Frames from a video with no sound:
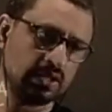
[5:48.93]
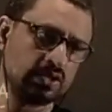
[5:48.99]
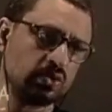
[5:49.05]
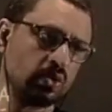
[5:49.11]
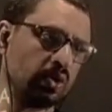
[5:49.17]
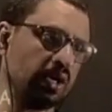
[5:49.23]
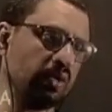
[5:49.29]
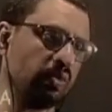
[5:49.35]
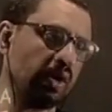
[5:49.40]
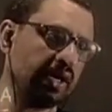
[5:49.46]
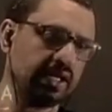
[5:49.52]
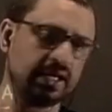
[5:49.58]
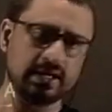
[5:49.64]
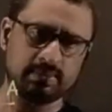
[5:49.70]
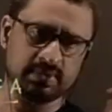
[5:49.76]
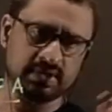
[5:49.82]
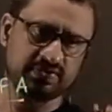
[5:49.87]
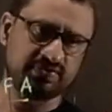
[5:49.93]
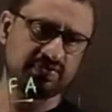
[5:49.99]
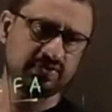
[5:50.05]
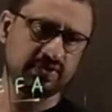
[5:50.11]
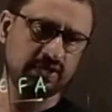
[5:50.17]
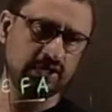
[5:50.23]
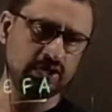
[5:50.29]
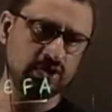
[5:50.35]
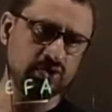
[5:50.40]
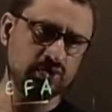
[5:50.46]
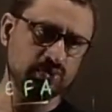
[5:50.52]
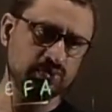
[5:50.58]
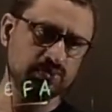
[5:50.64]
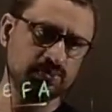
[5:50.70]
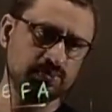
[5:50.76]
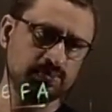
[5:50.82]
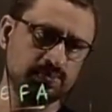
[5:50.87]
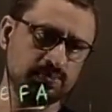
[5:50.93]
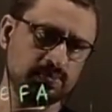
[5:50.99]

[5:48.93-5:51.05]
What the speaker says: there is only one EMF, E2.